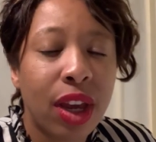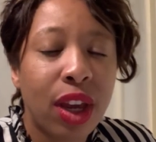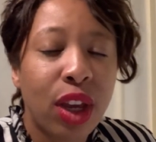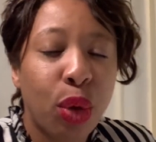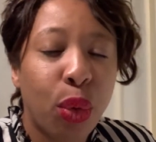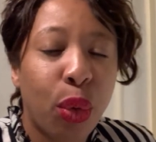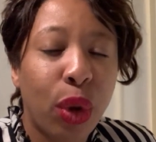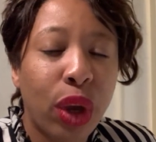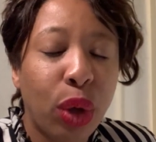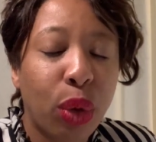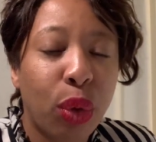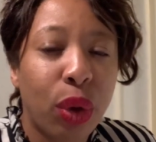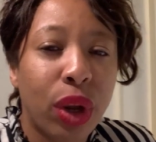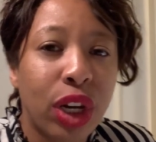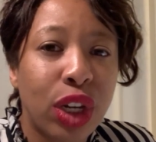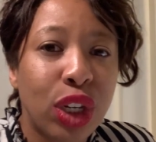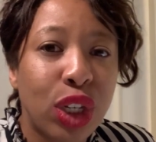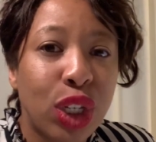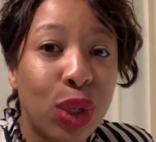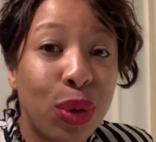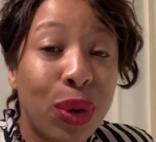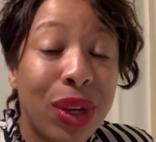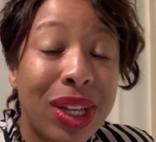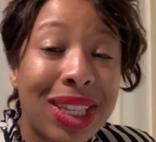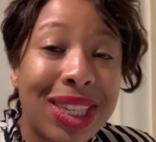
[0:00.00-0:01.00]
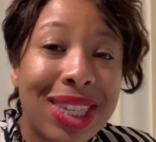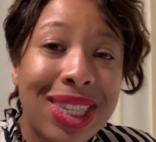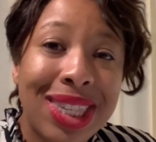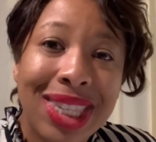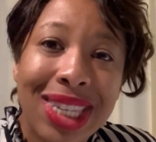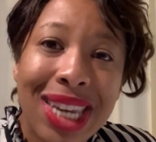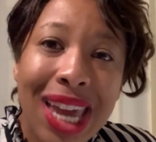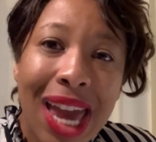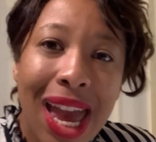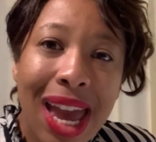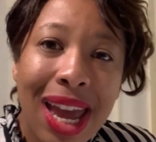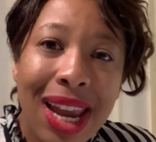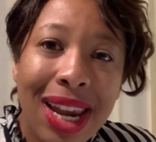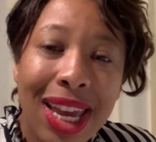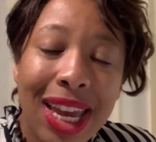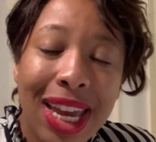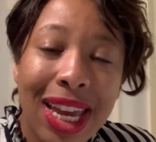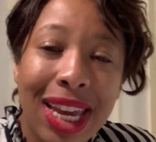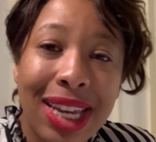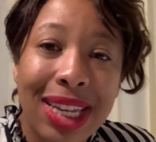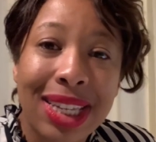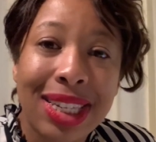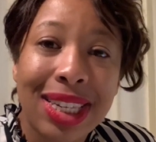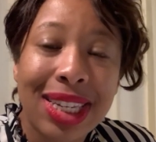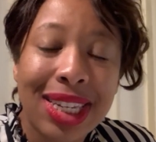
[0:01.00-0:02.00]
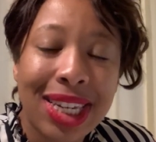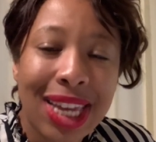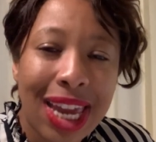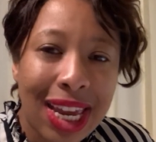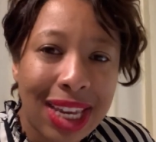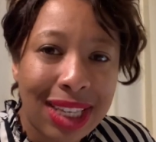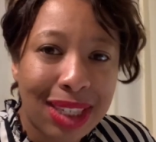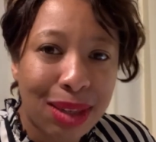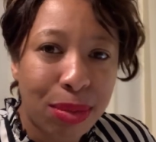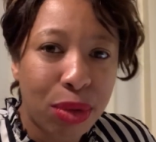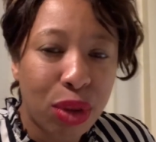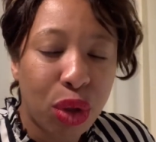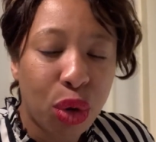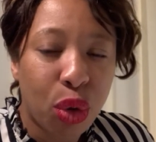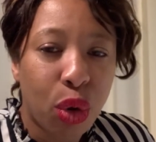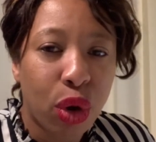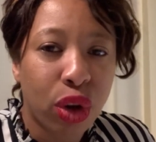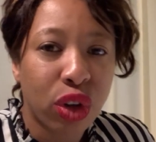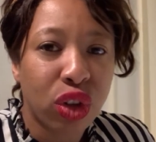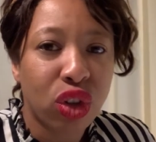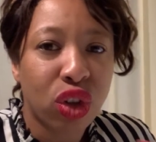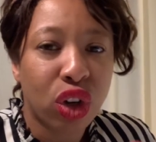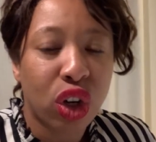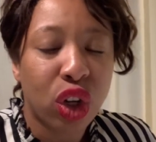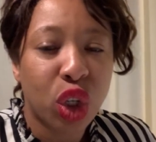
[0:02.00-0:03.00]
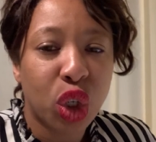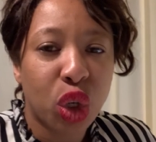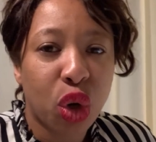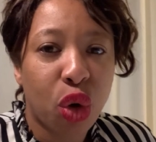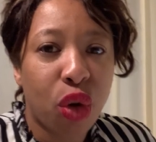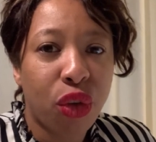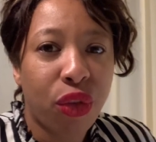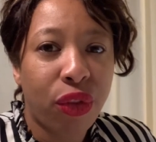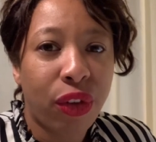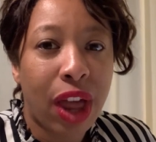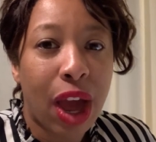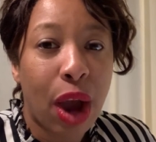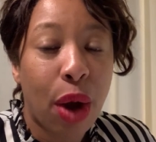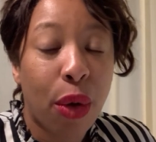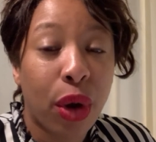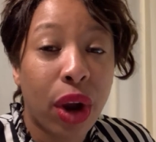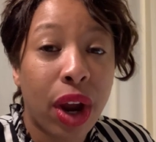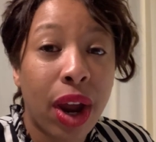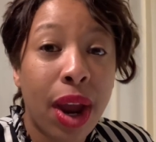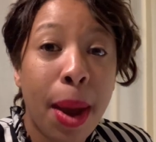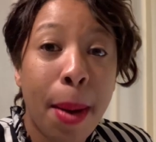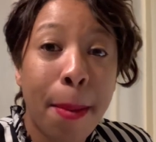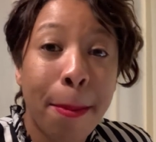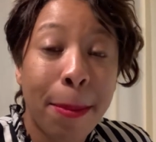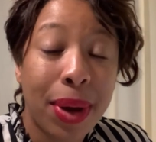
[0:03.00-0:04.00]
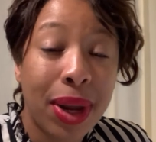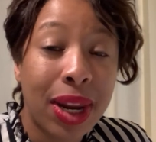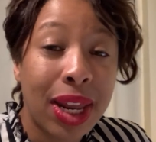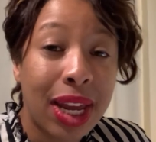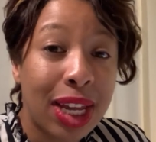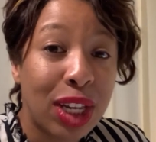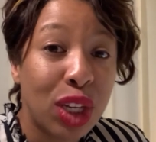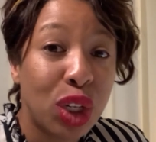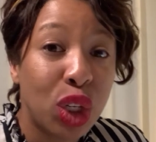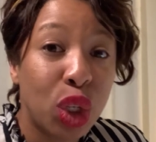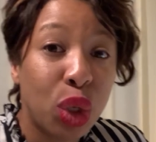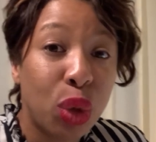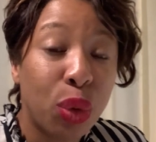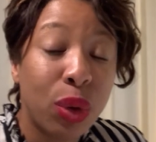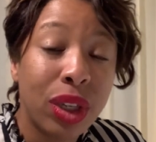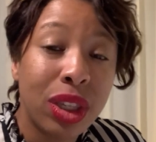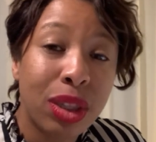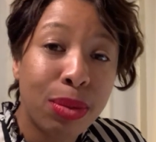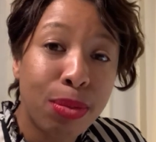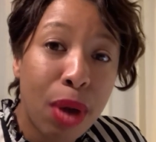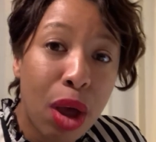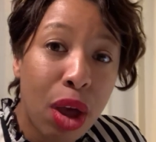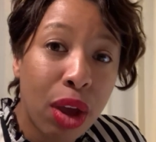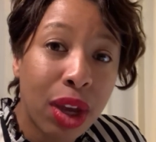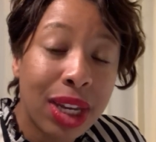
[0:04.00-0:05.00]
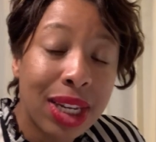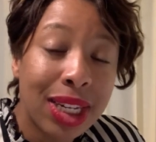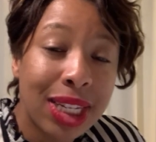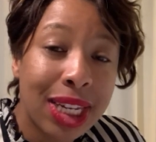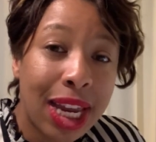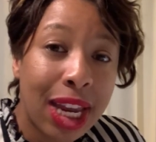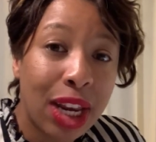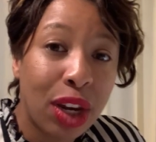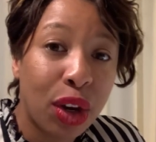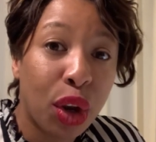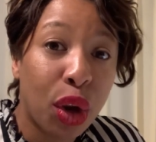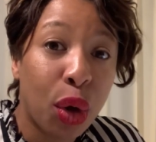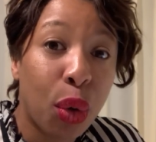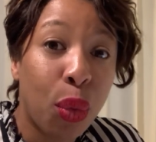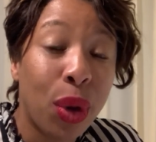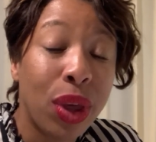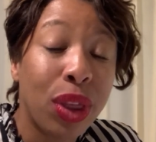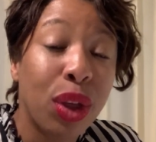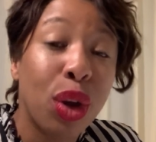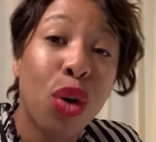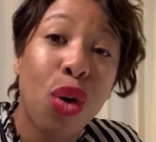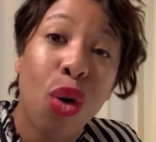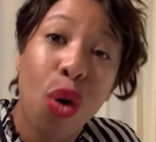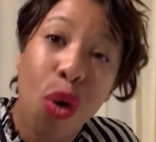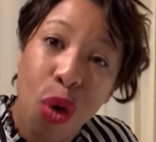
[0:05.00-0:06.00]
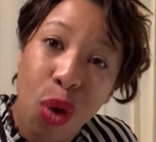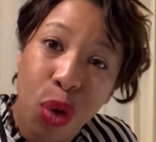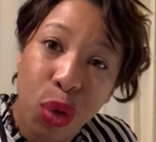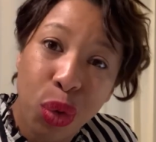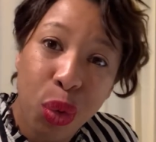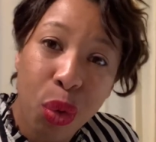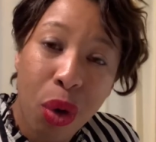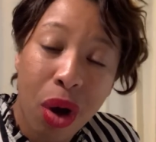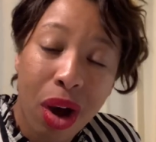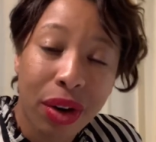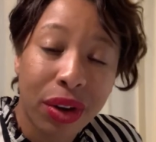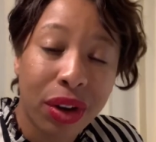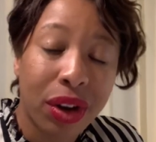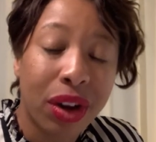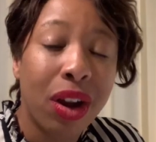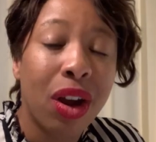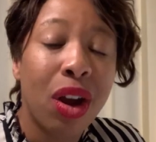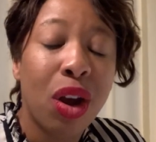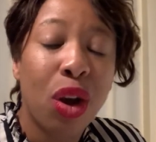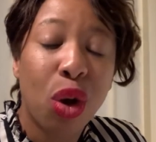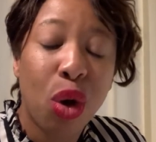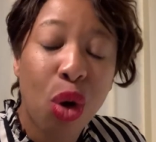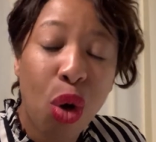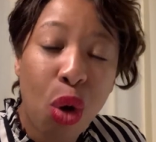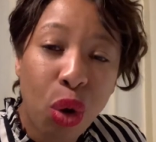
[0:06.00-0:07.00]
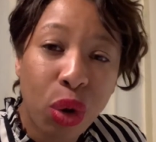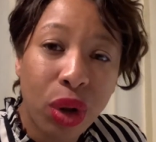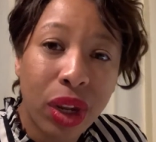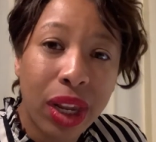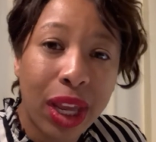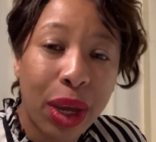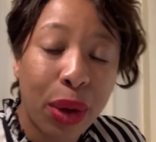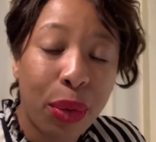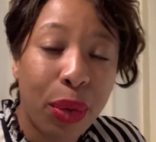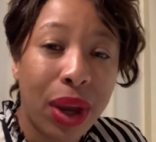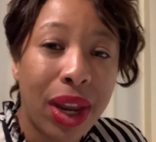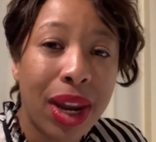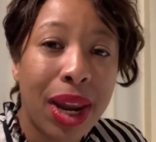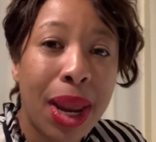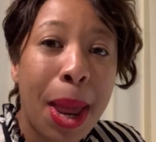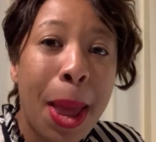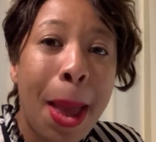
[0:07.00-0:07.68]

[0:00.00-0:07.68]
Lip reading: What you want to do instead is take some of the cornstarch or flour, put it into a small container with cold water, cold liquid,